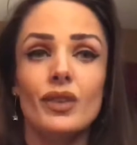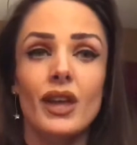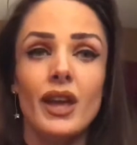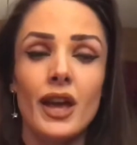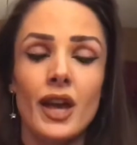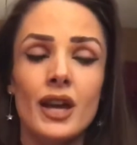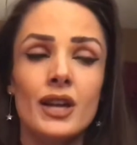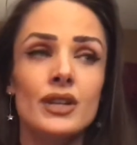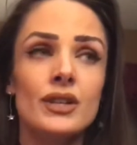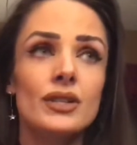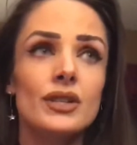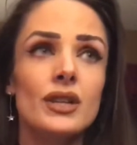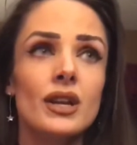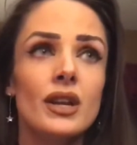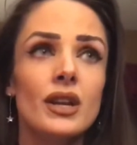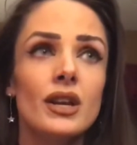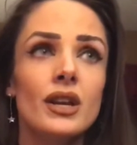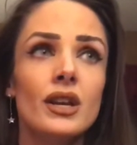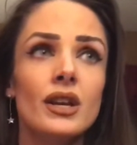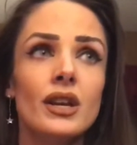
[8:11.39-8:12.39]
And,
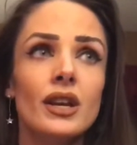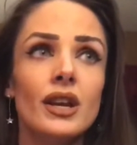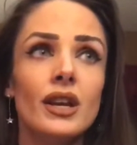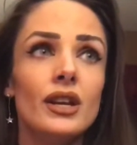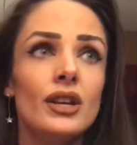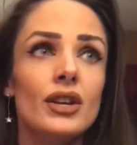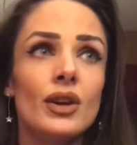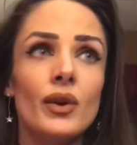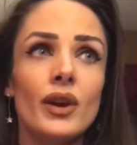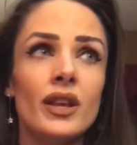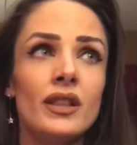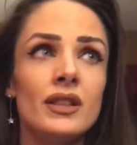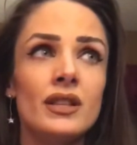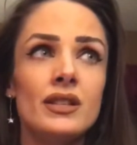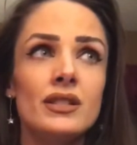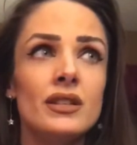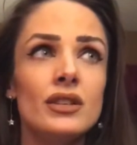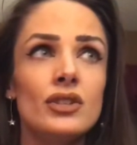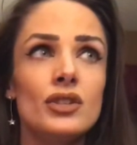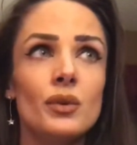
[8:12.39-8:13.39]
you know, in
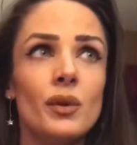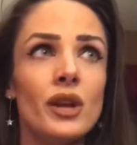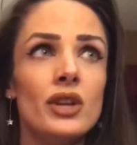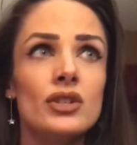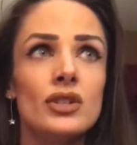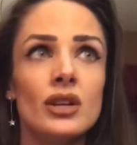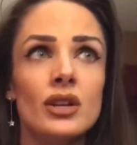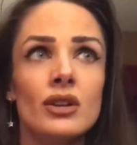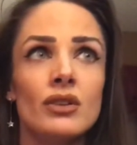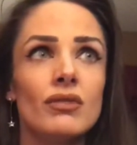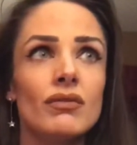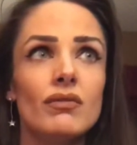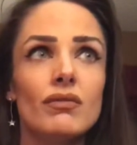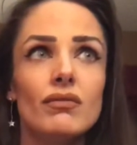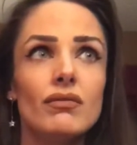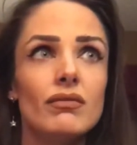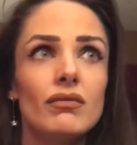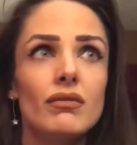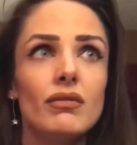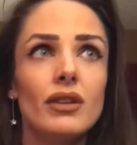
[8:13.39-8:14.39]
this situation,
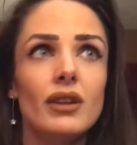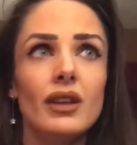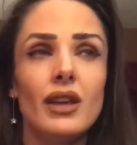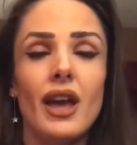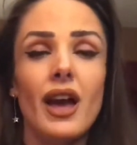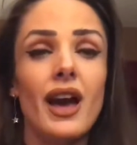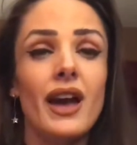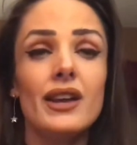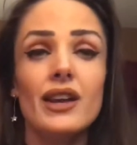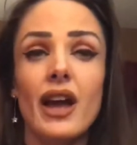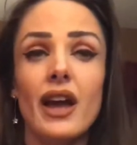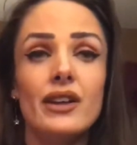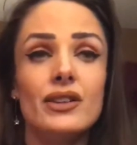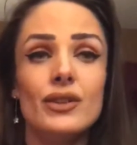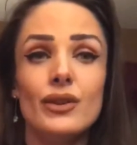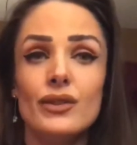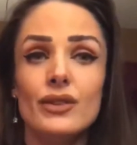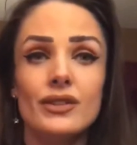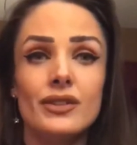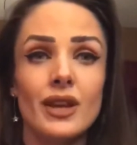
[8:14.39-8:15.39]
yeah, I
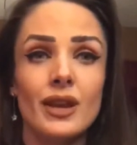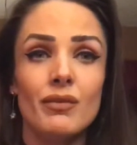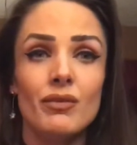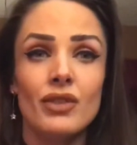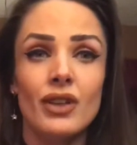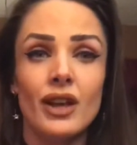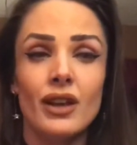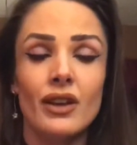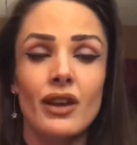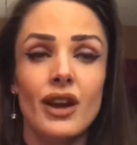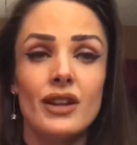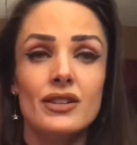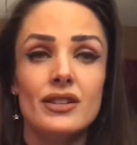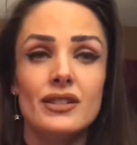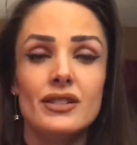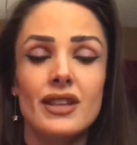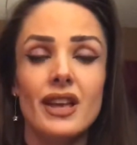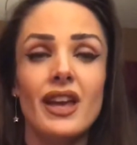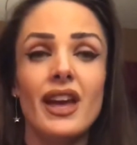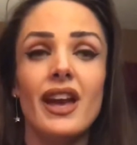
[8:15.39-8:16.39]
do the same thing. I
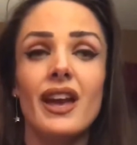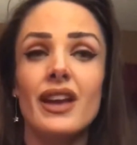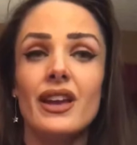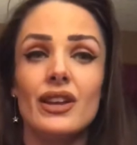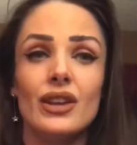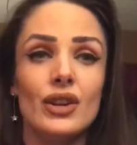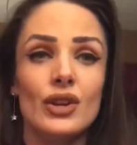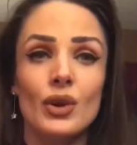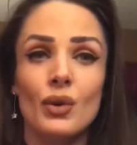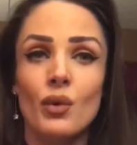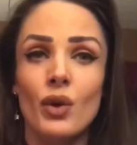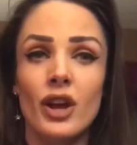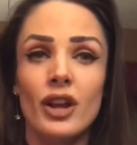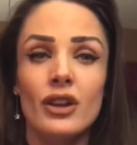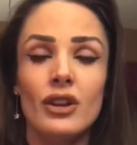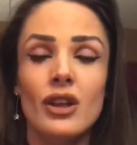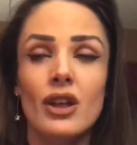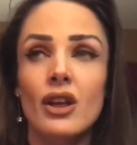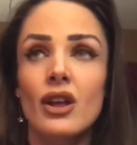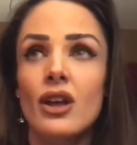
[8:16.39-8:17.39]
just say, hey, you know what?